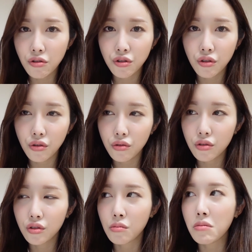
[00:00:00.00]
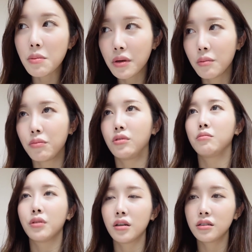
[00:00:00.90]
shoots, to meet people
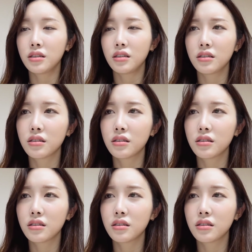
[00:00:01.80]
in person.